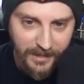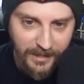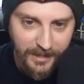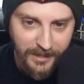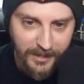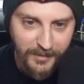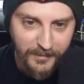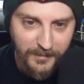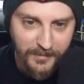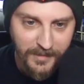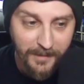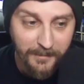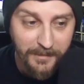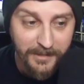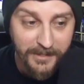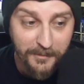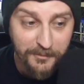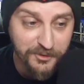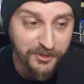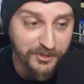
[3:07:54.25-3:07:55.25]
I
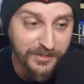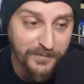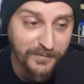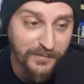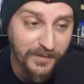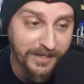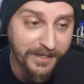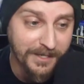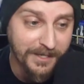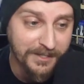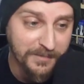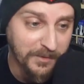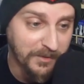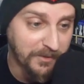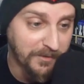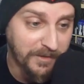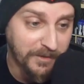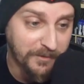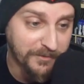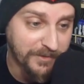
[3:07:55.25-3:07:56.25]
mean, I was just at Fan
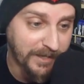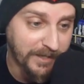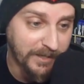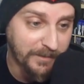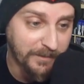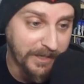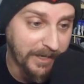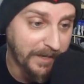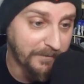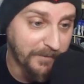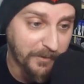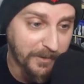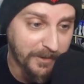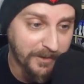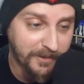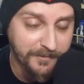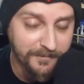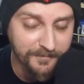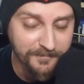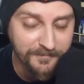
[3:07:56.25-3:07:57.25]
Expo, and there was anime
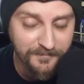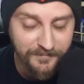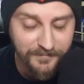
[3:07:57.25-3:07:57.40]
everywhere.